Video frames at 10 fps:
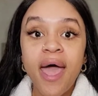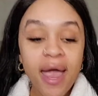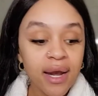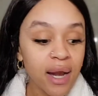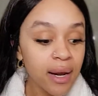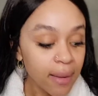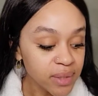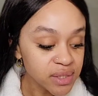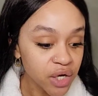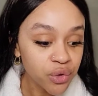And let
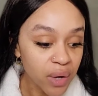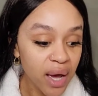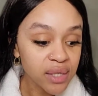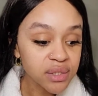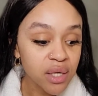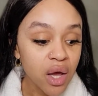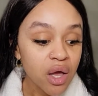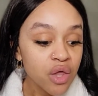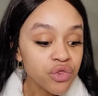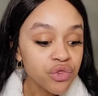me tell you guys,
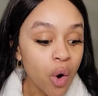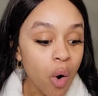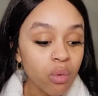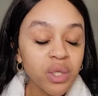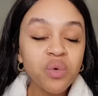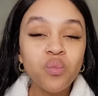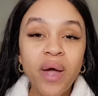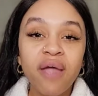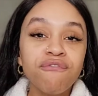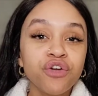the only
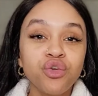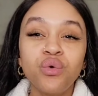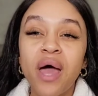way for you